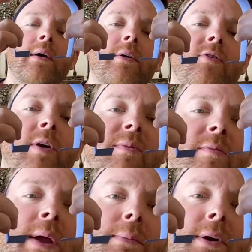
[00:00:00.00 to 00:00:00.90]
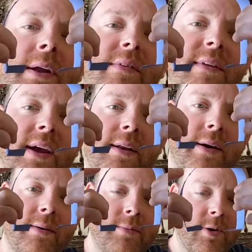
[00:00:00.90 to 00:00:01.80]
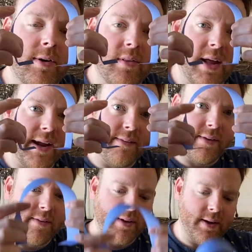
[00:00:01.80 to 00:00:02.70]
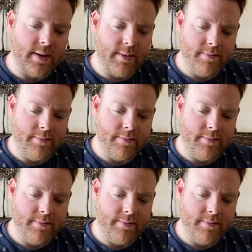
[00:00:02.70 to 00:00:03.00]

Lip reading: strips of paper can stand on, or your lines can stand on.